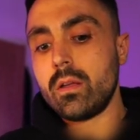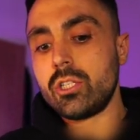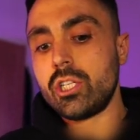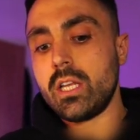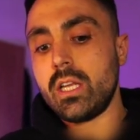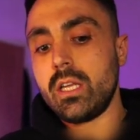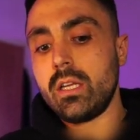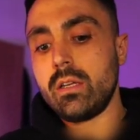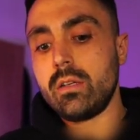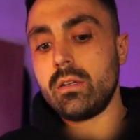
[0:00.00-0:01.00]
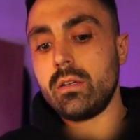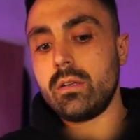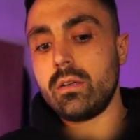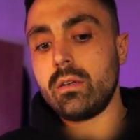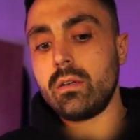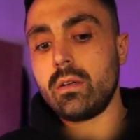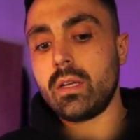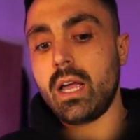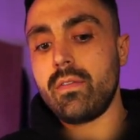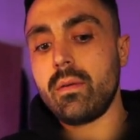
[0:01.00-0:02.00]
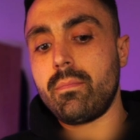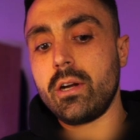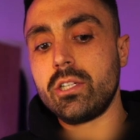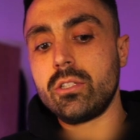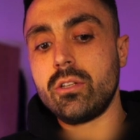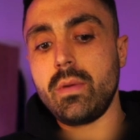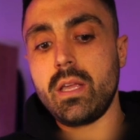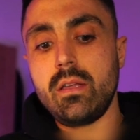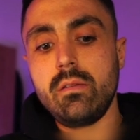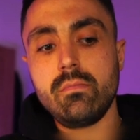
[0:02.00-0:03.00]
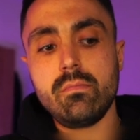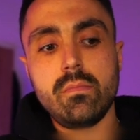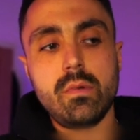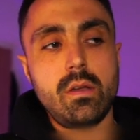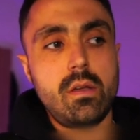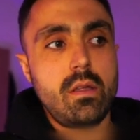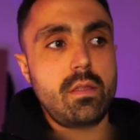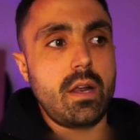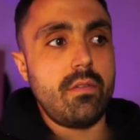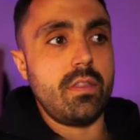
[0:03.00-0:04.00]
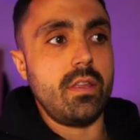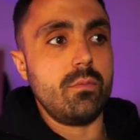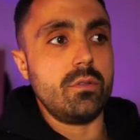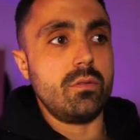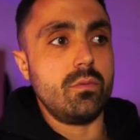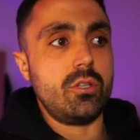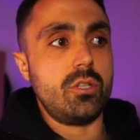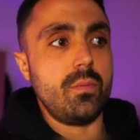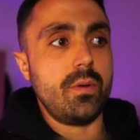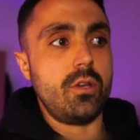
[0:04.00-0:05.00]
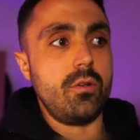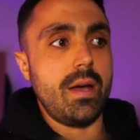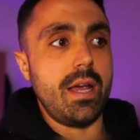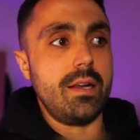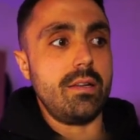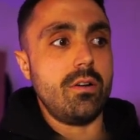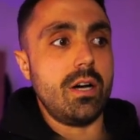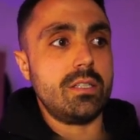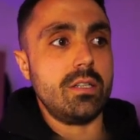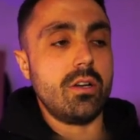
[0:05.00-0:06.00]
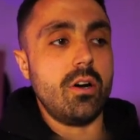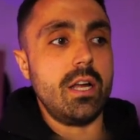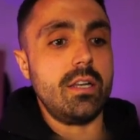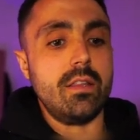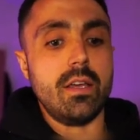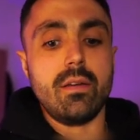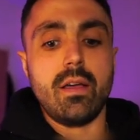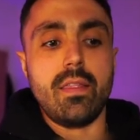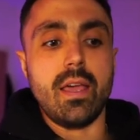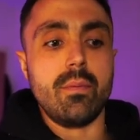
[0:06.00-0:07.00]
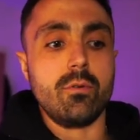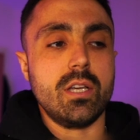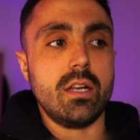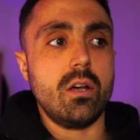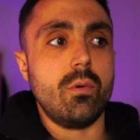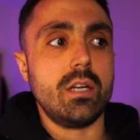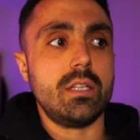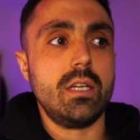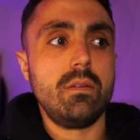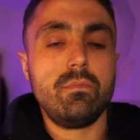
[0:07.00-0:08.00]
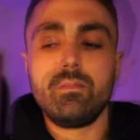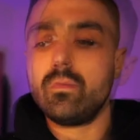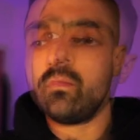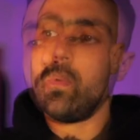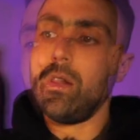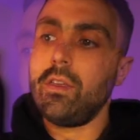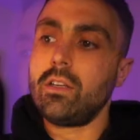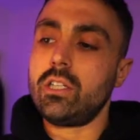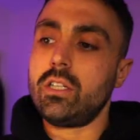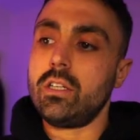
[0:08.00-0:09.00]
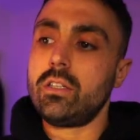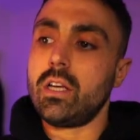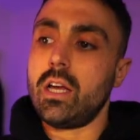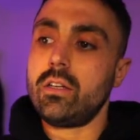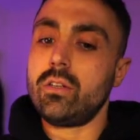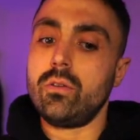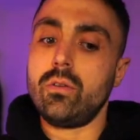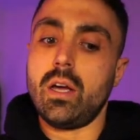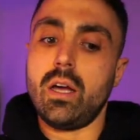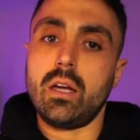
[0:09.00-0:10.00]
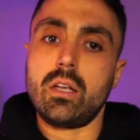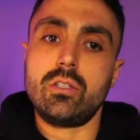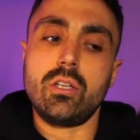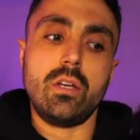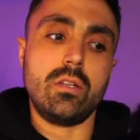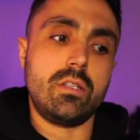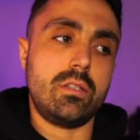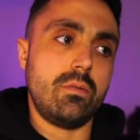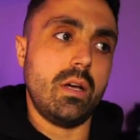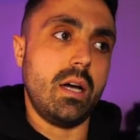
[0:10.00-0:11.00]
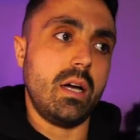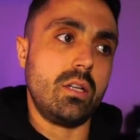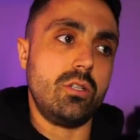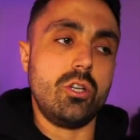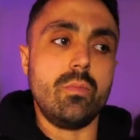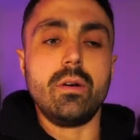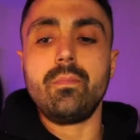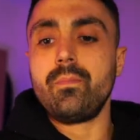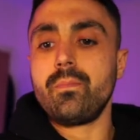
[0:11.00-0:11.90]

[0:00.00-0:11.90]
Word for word: She gave the impression to me that everything was all super humane and nice and kind in there, and the animals had no idea. One thing she did say to a concerned uh, consumer